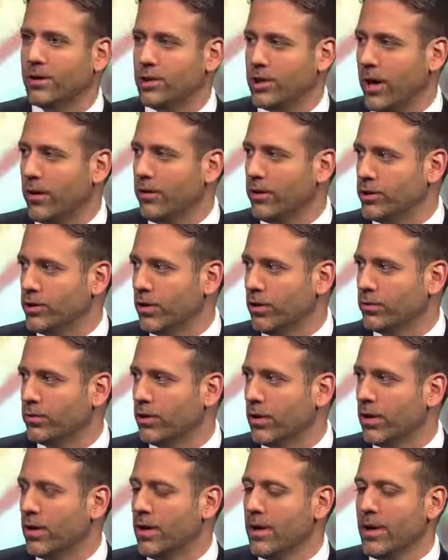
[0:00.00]
Jerry Jones.
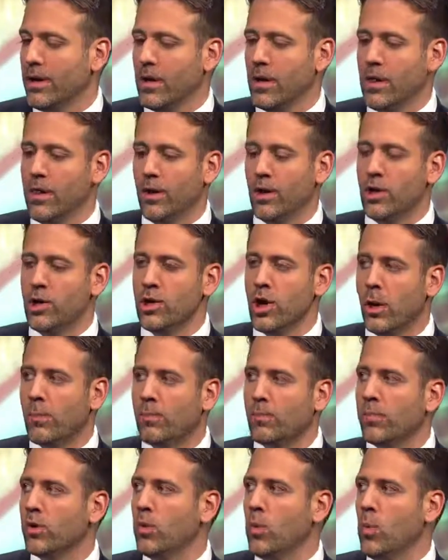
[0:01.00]
The
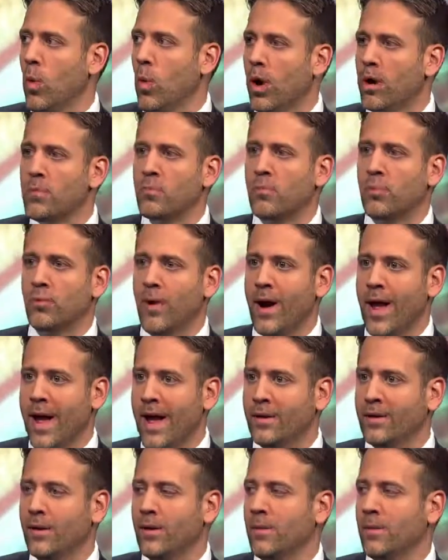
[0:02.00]
#1 brand in